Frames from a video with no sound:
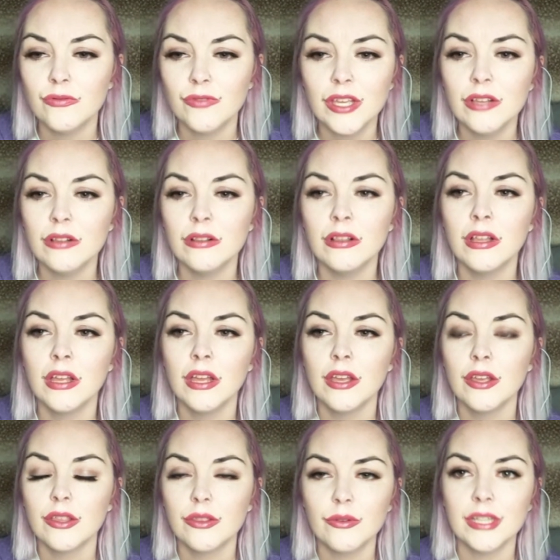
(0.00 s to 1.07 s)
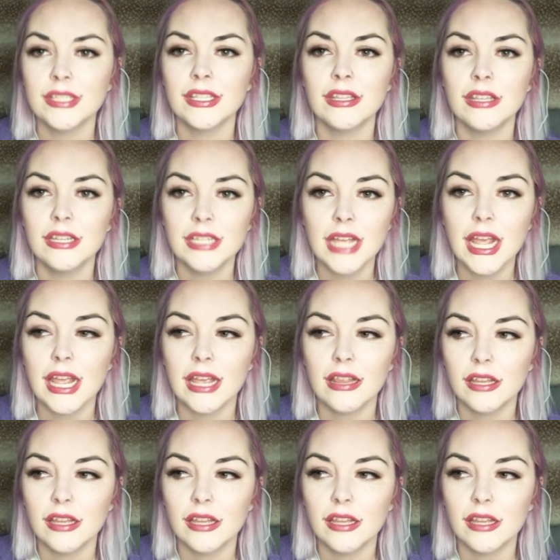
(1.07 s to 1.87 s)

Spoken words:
feel the rest of the day.